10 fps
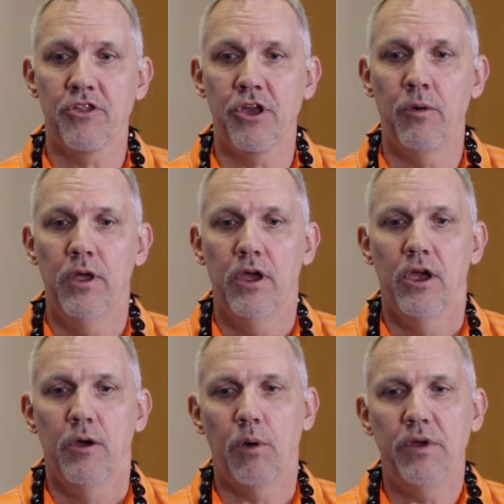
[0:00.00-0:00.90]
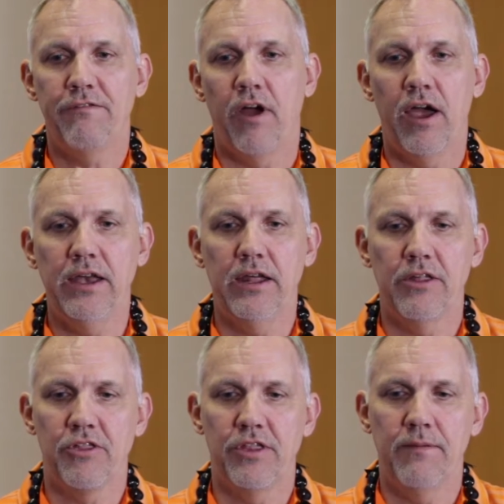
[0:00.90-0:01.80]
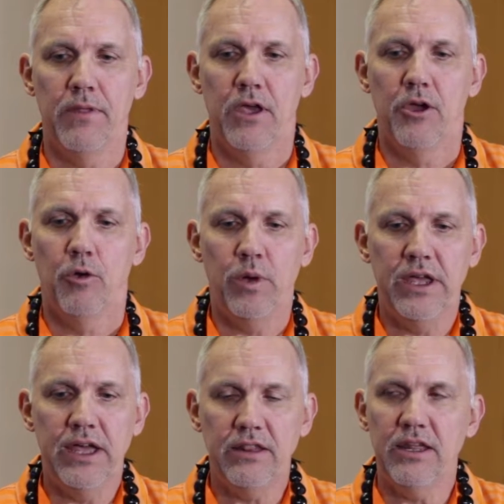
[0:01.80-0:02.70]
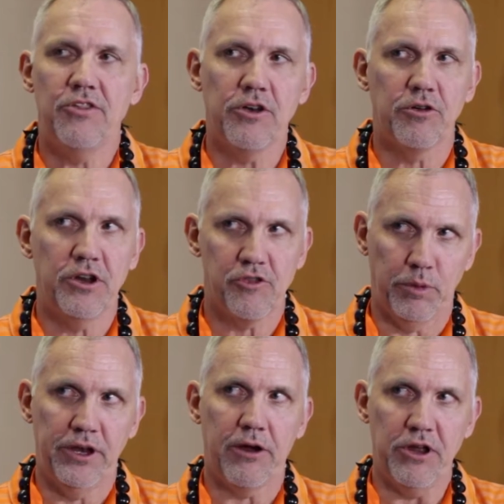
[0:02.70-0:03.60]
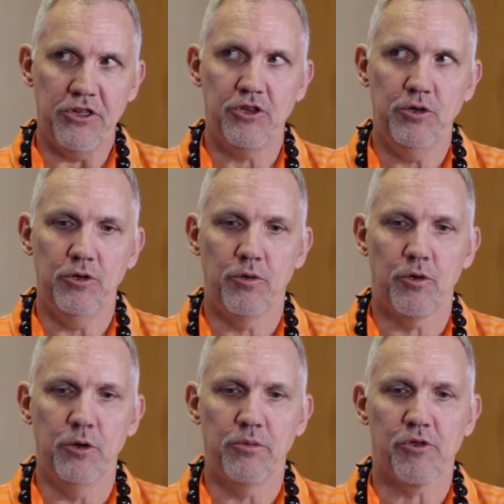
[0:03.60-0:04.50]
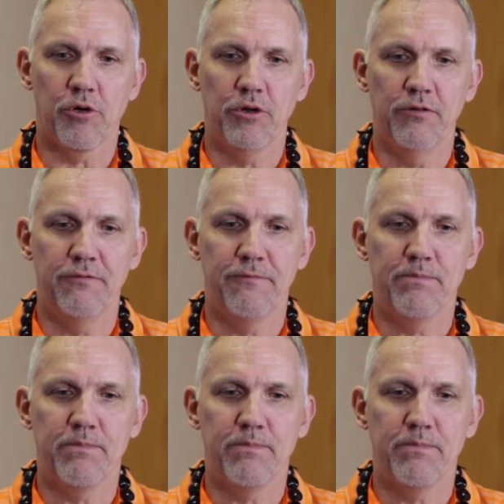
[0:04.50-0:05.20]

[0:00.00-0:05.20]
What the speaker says: So what we find is that we get these interdisciplinary student groups sort of